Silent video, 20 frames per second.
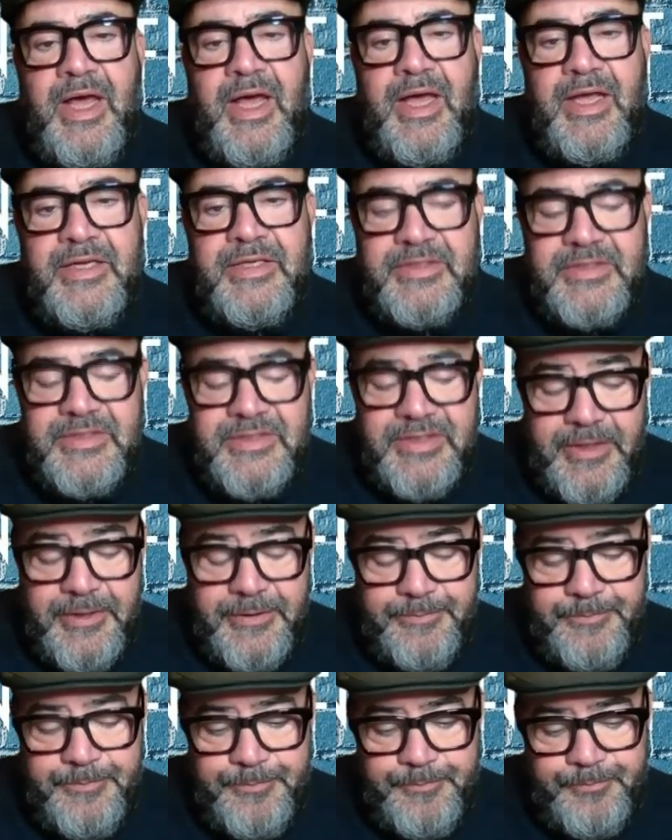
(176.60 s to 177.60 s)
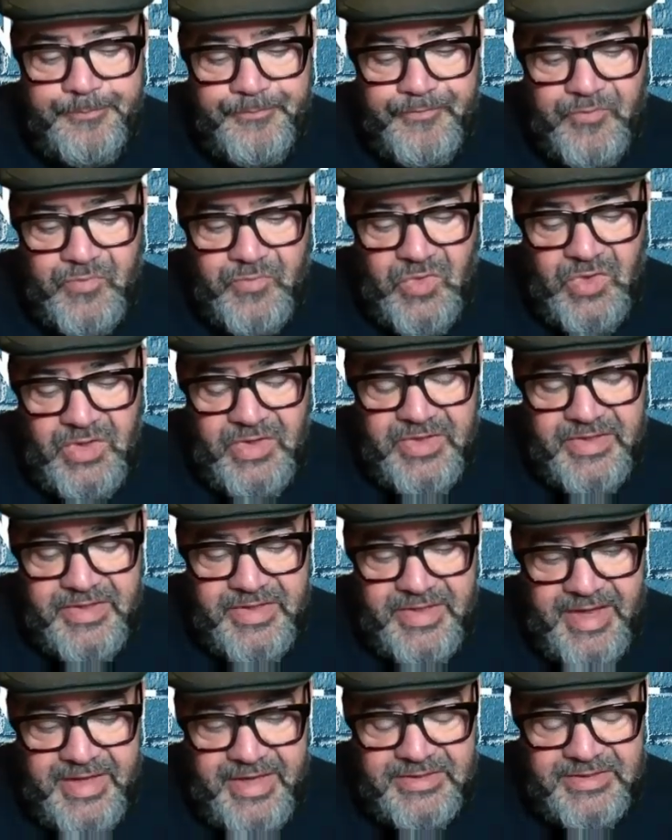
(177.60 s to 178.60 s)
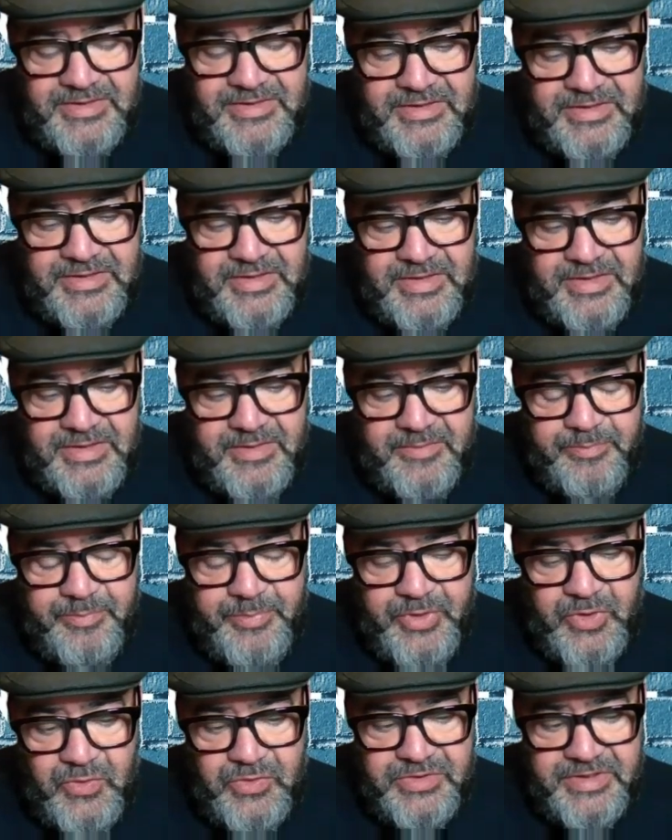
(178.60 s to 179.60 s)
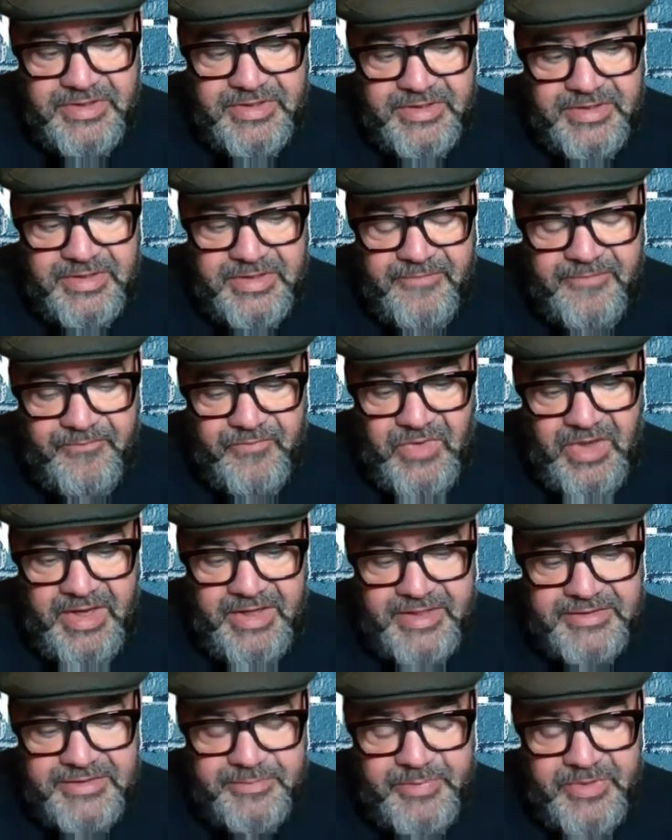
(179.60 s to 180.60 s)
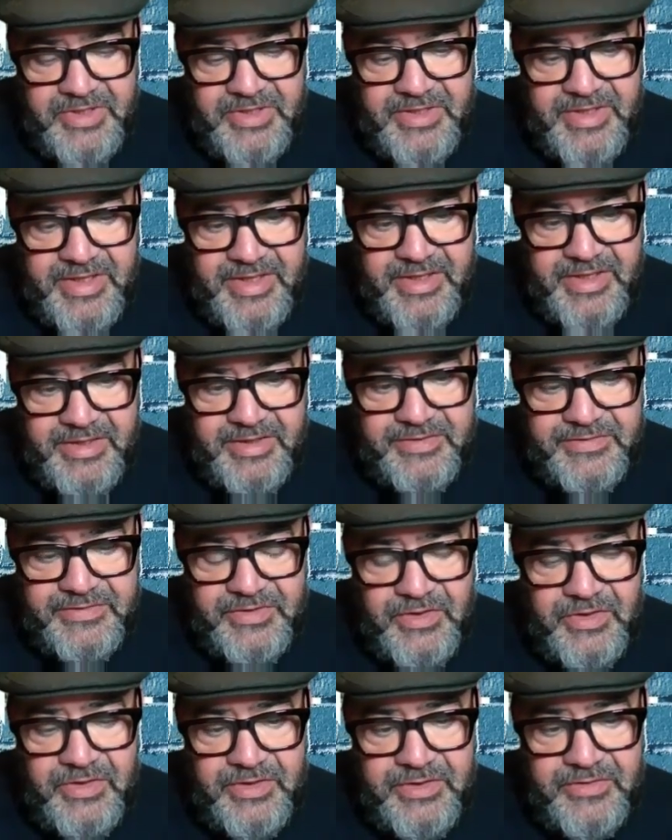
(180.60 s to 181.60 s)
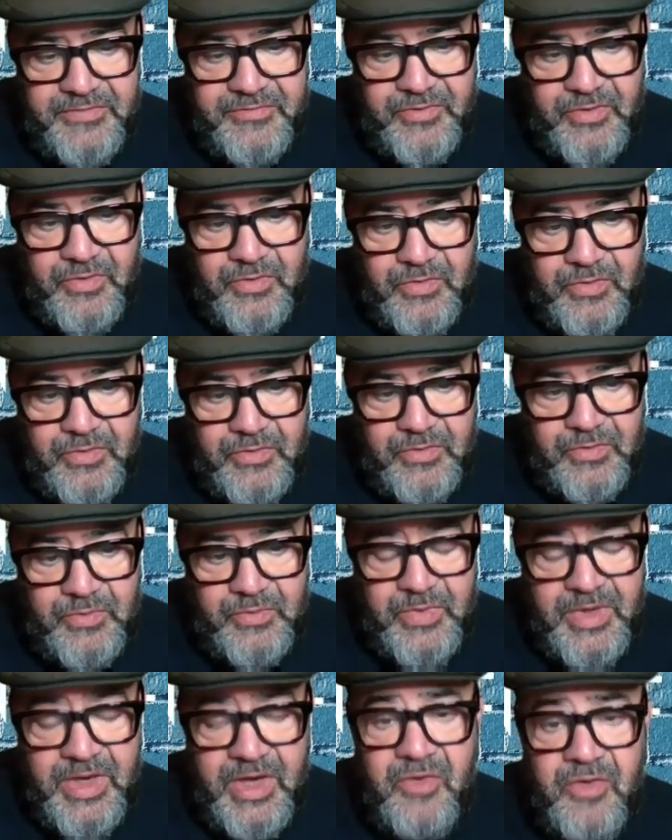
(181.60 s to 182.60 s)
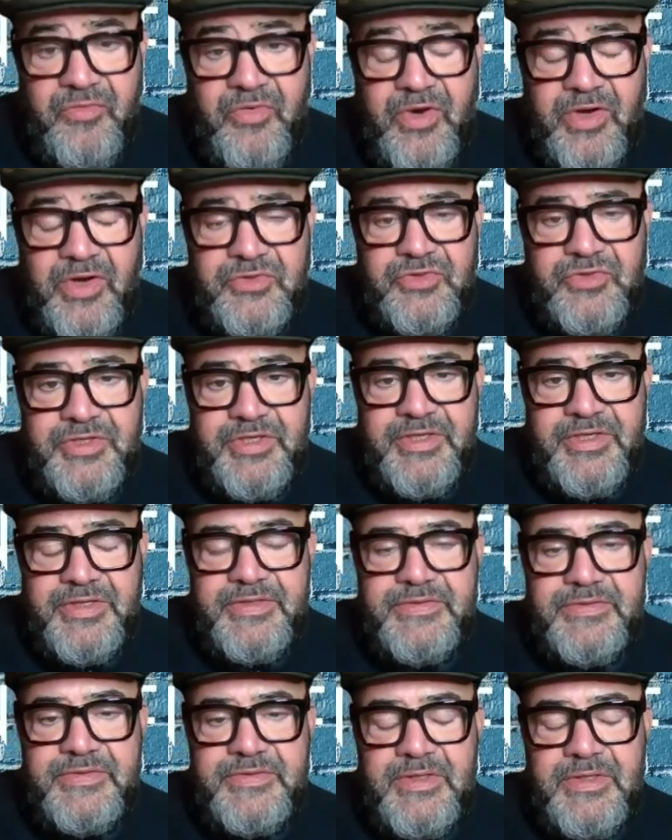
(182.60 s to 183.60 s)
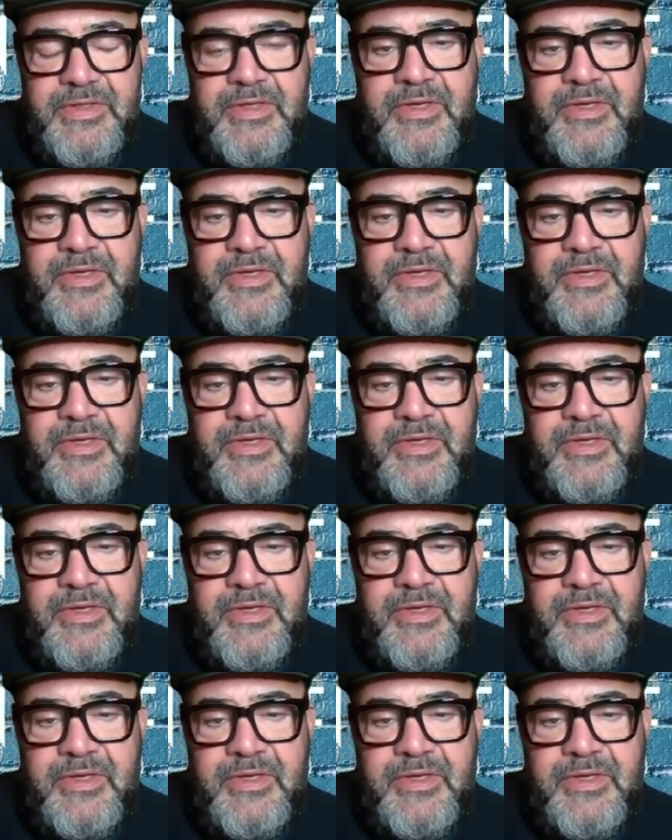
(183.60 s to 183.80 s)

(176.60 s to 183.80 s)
and that building has been there certainly for well over 100 years.